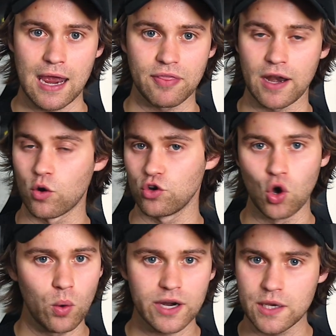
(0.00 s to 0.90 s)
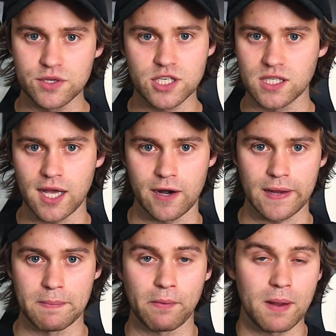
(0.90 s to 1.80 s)
And then out of nowhere, he was just there.
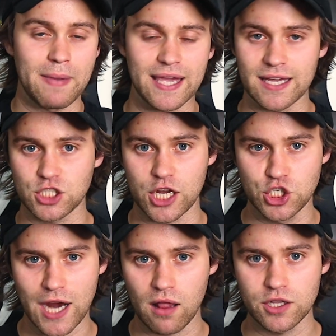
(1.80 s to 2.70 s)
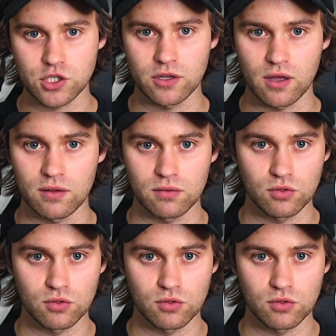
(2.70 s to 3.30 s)
I remember him making a challenge on the